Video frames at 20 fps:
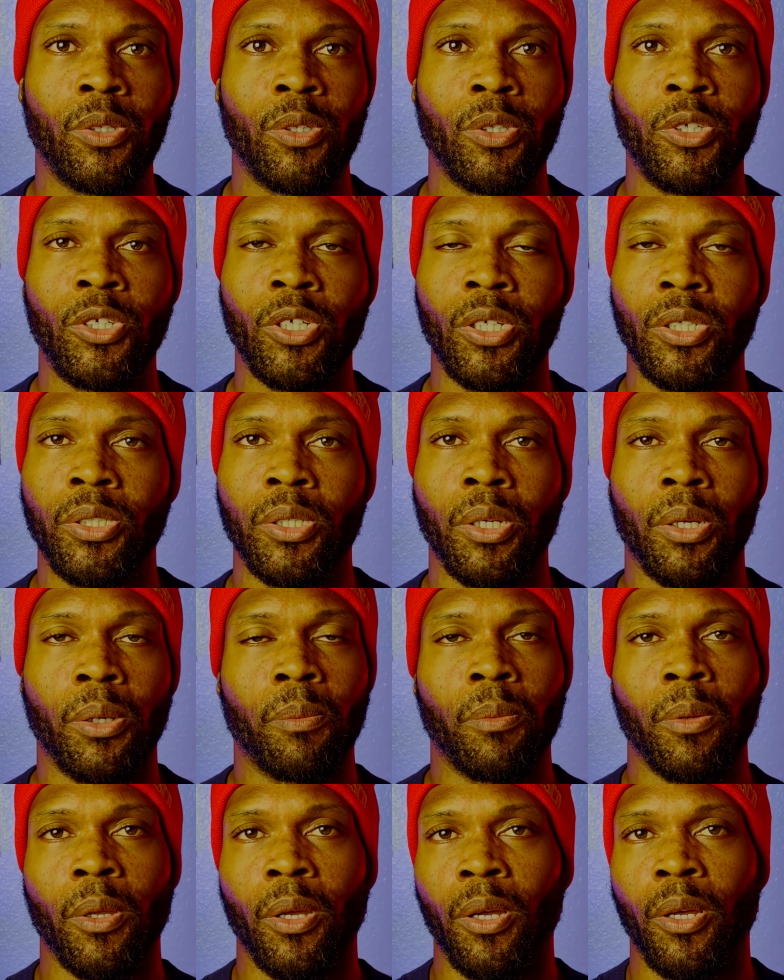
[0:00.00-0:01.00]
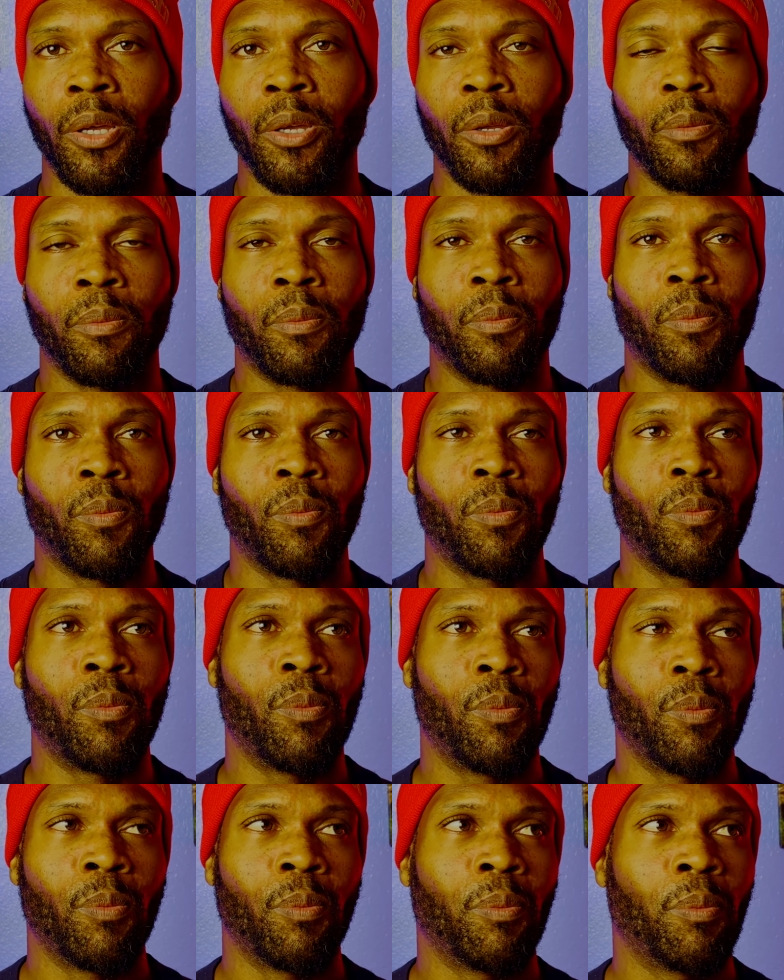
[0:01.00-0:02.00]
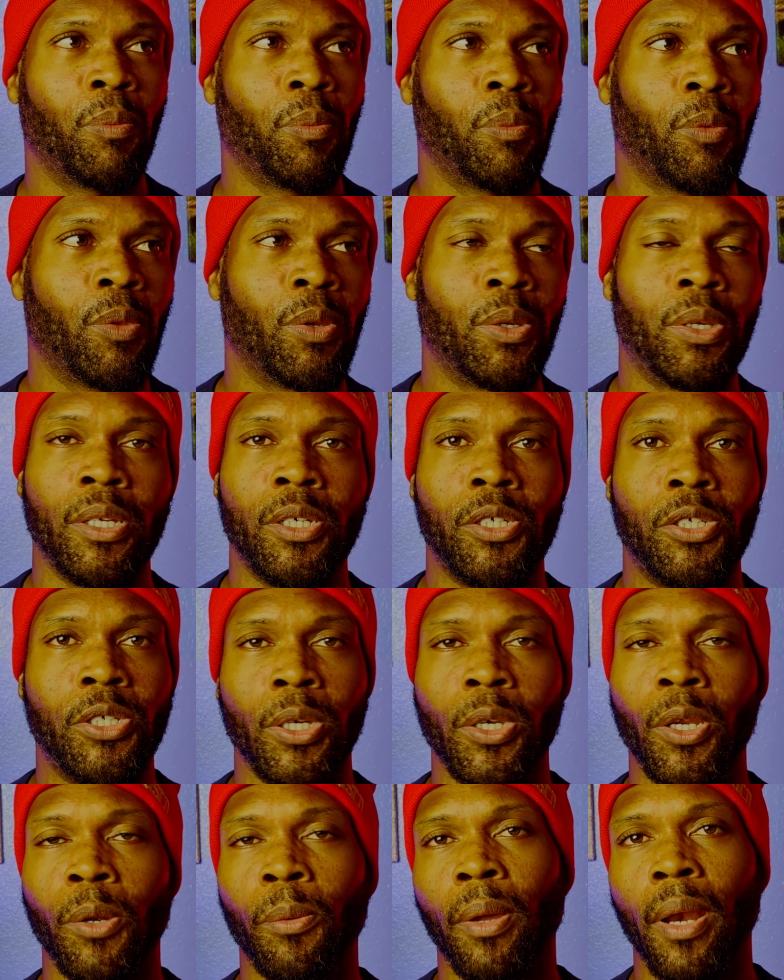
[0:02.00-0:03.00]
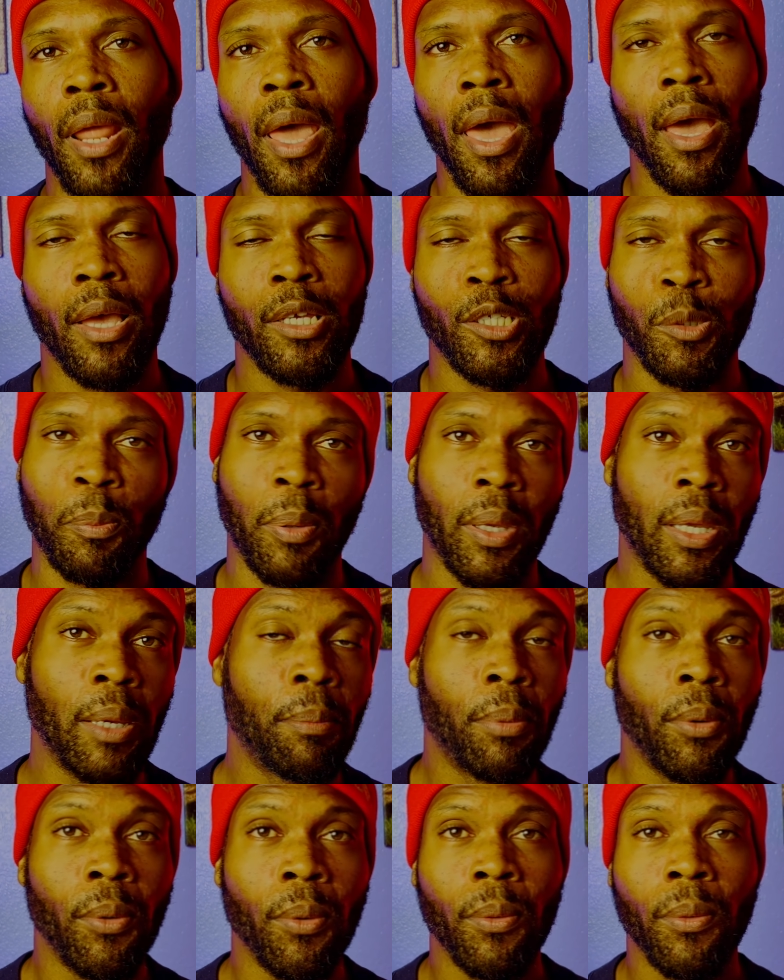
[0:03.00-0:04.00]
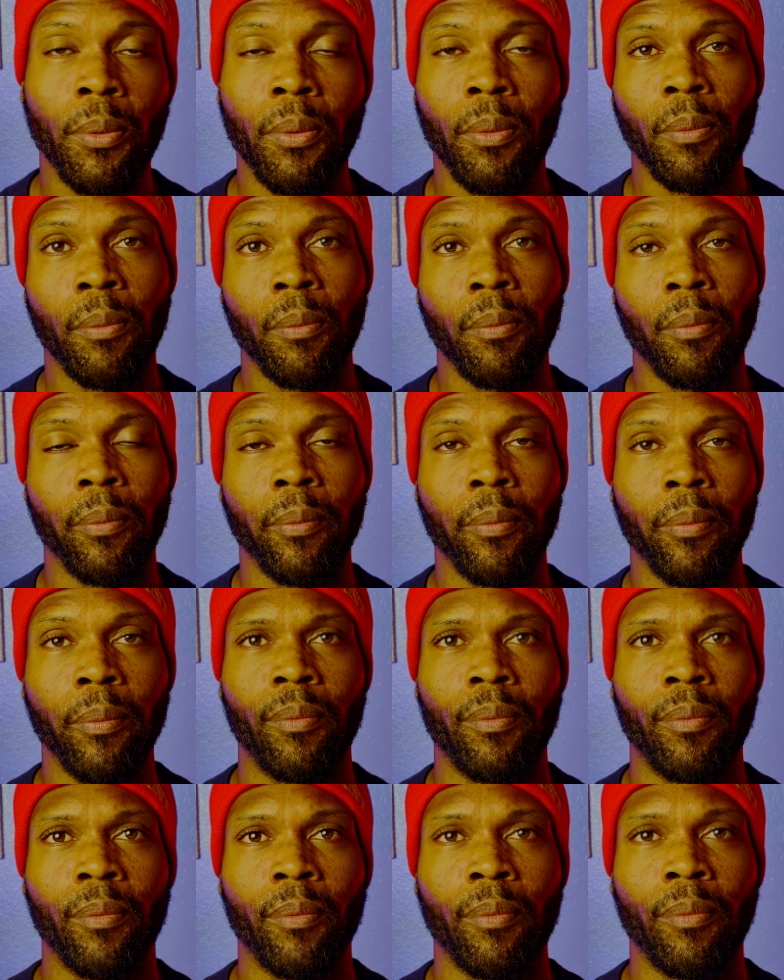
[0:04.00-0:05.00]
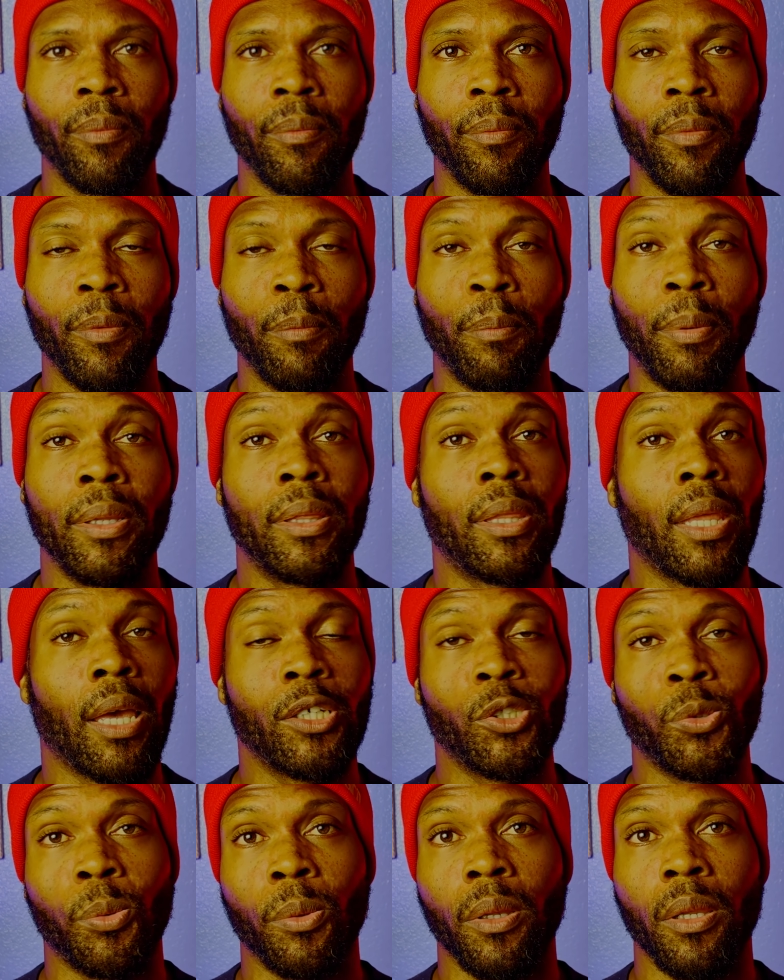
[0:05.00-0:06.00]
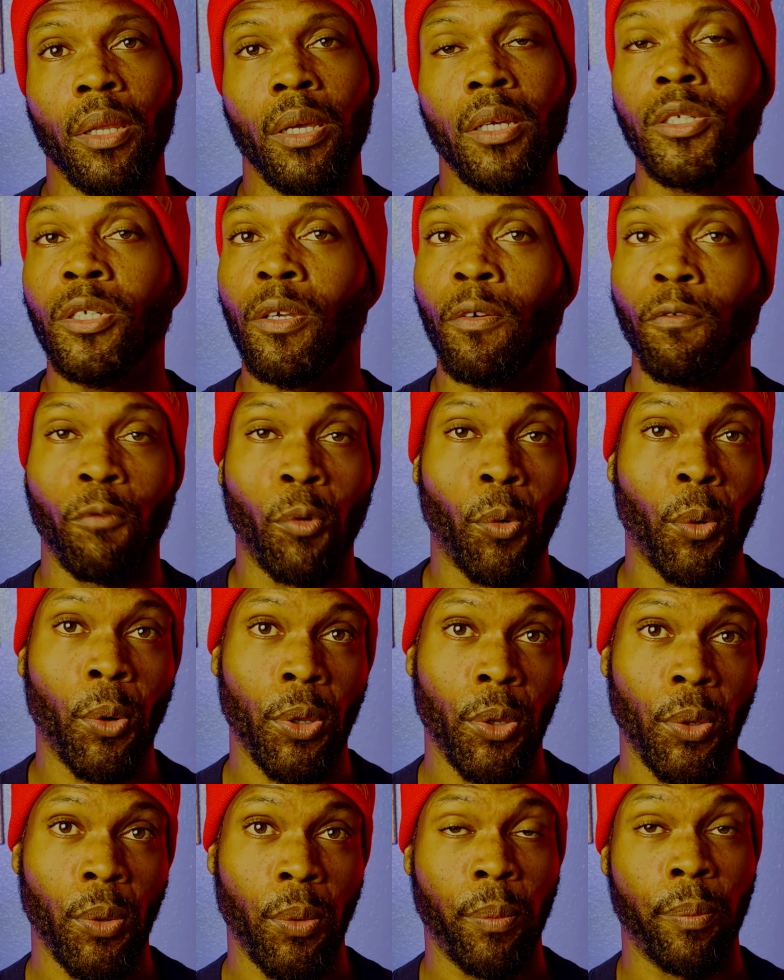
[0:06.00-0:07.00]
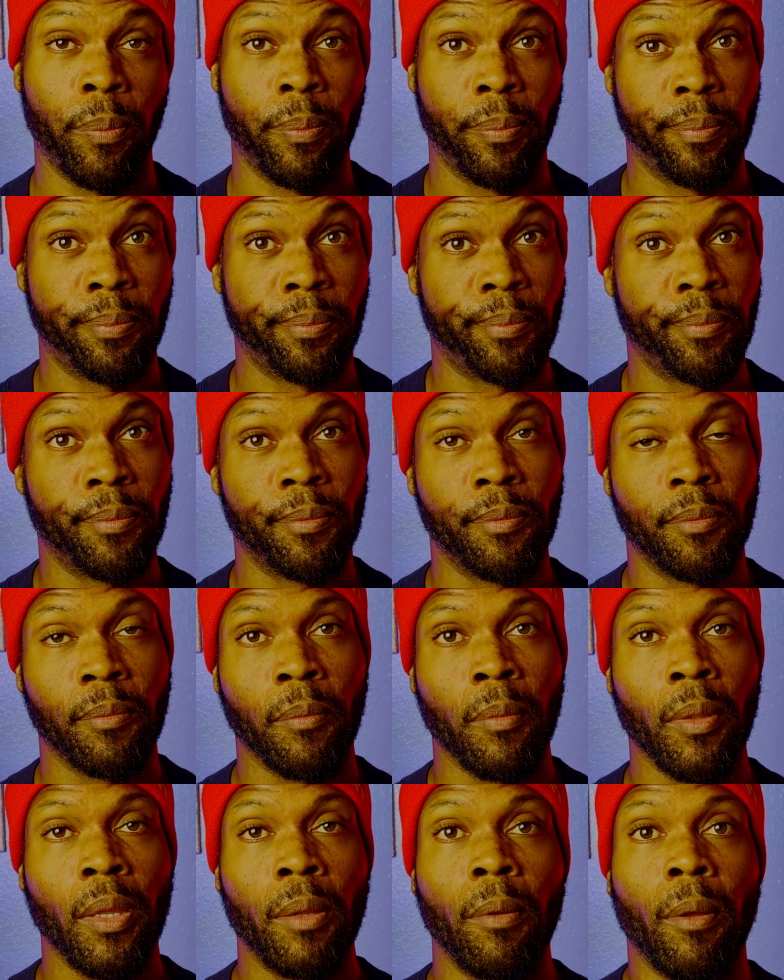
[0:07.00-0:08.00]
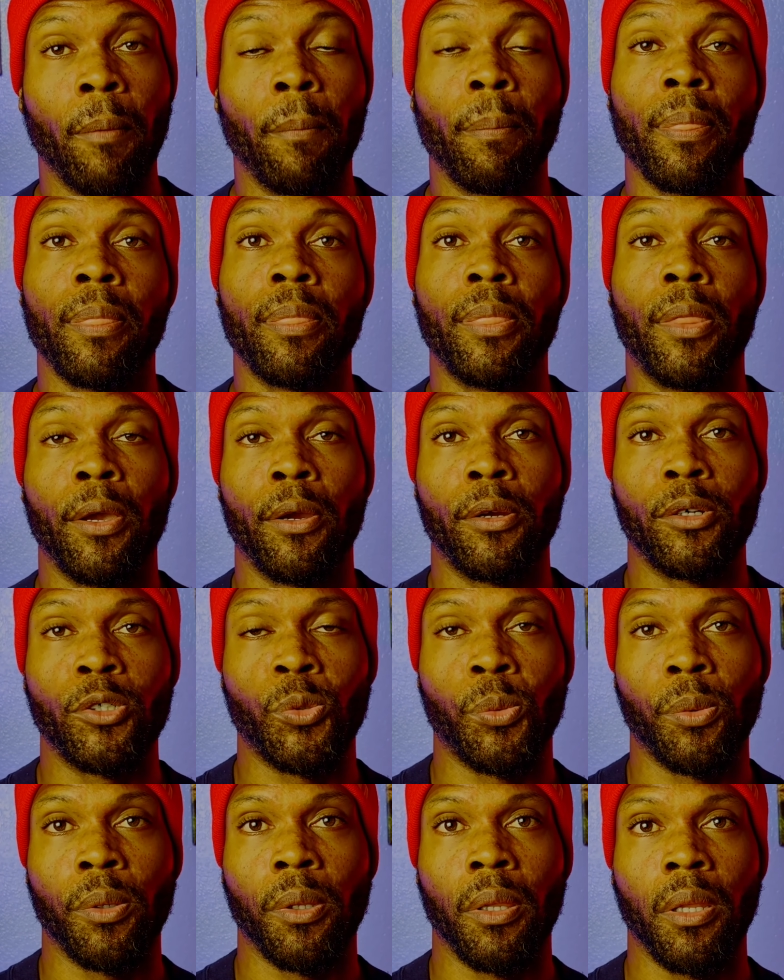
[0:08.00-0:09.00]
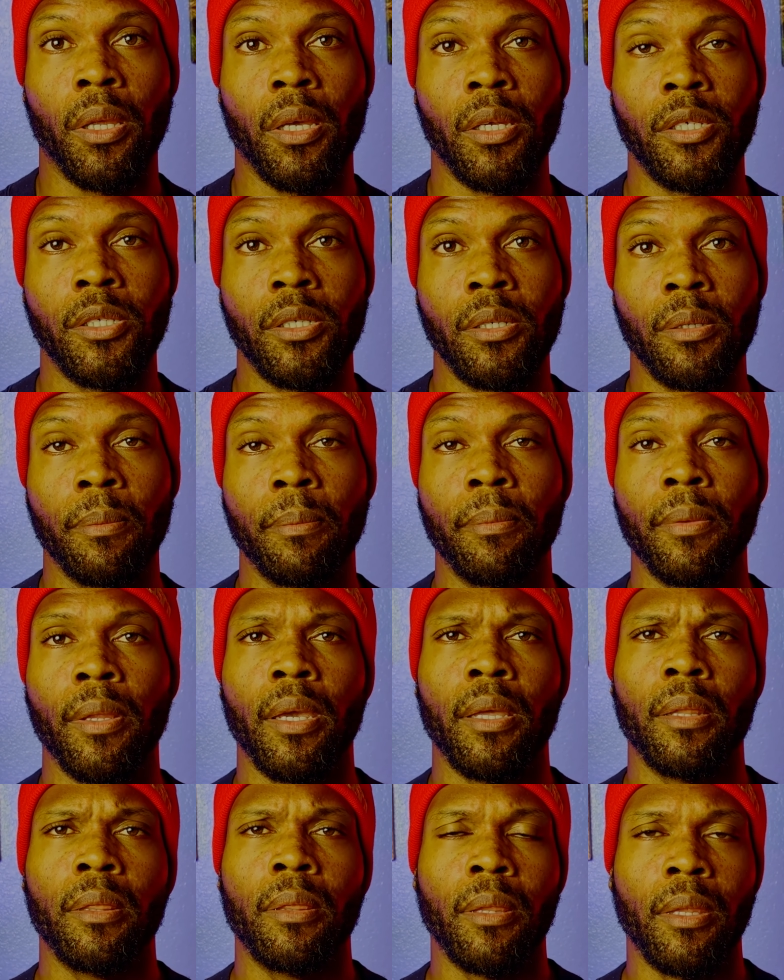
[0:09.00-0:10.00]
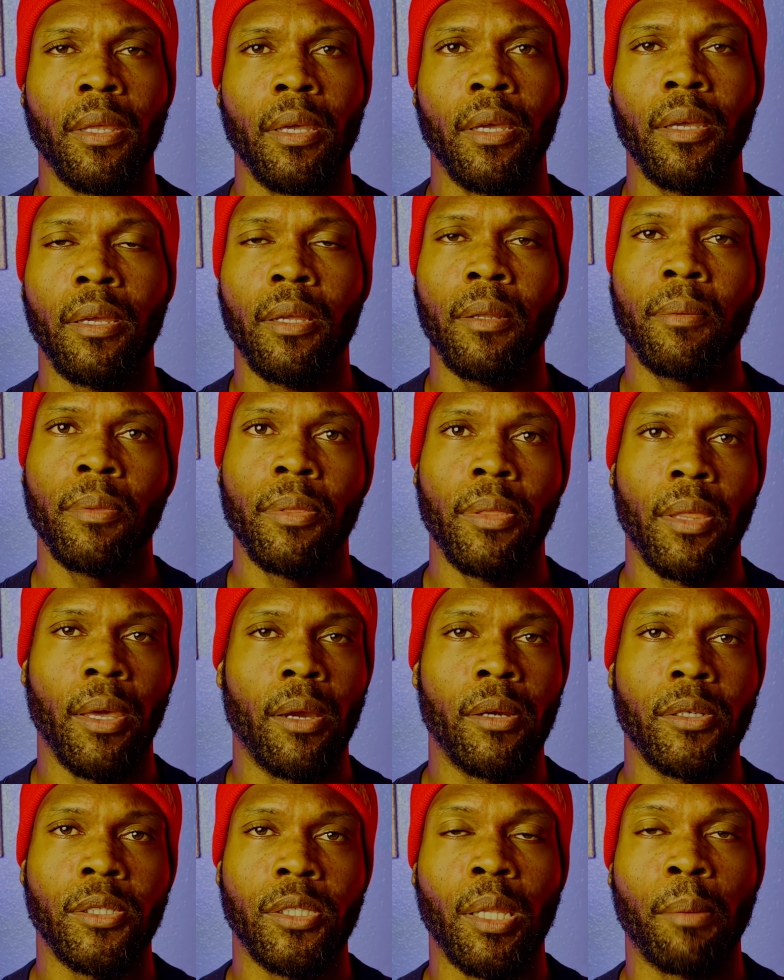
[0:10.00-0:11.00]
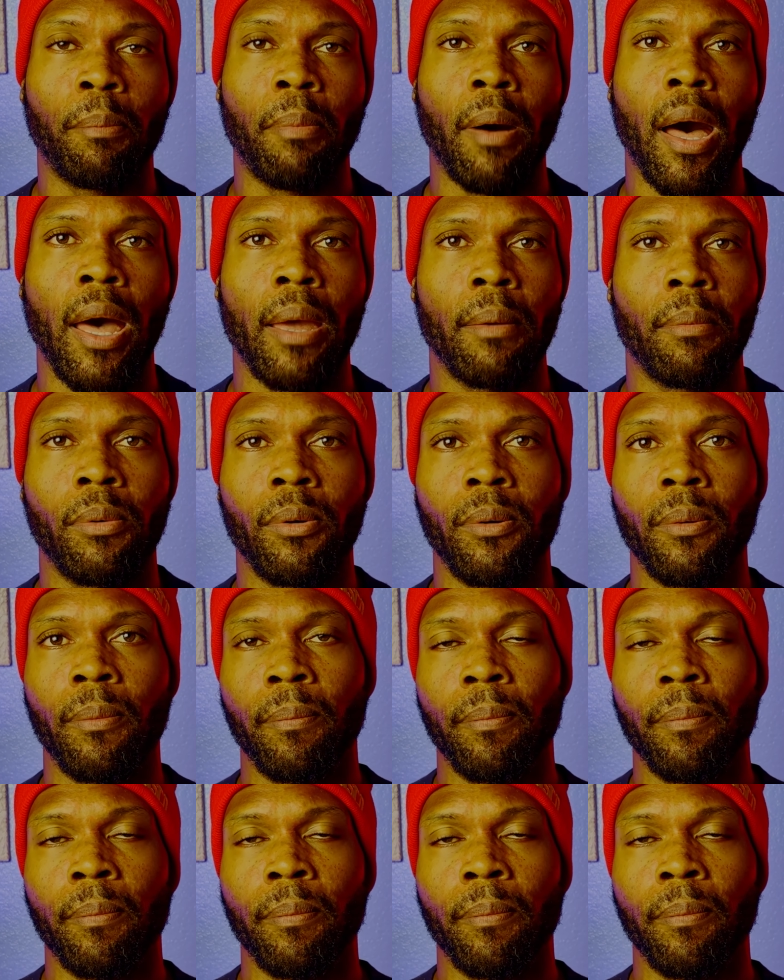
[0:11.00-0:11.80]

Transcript: Just a degenerate ass people, but that's religion for you. There's religion and then there's the Bible.